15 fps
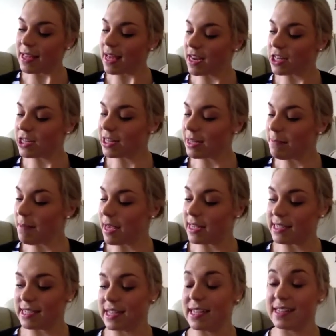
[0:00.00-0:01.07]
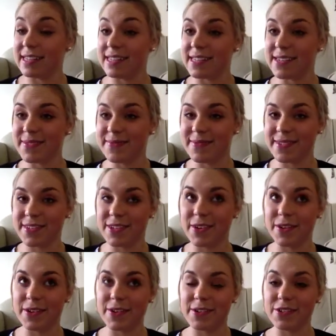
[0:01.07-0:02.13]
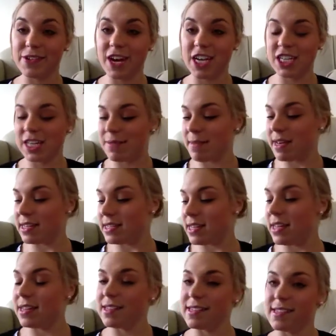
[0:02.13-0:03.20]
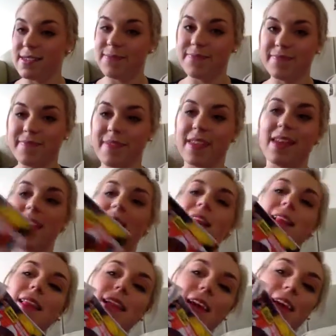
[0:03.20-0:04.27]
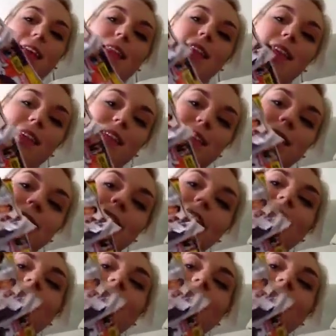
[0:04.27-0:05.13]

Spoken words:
actually magazines. So trashy magazines like these.